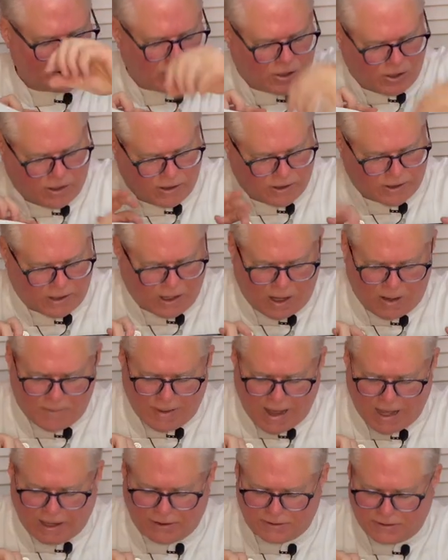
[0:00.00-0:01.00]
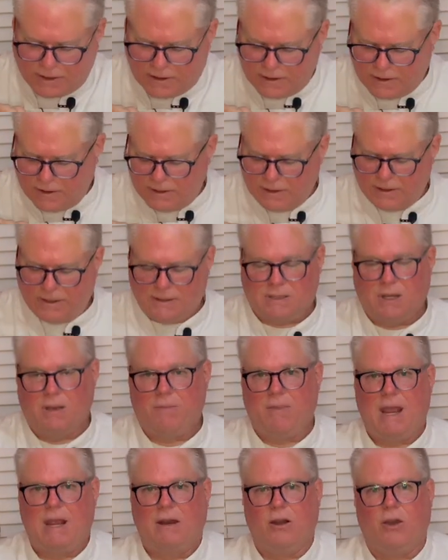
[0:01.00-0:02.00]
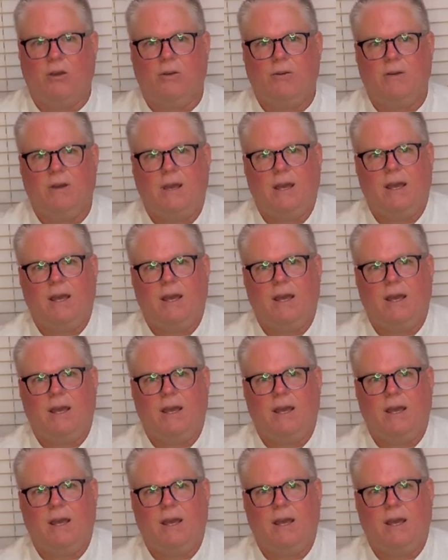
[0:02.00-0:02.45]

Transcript: talk about the tomato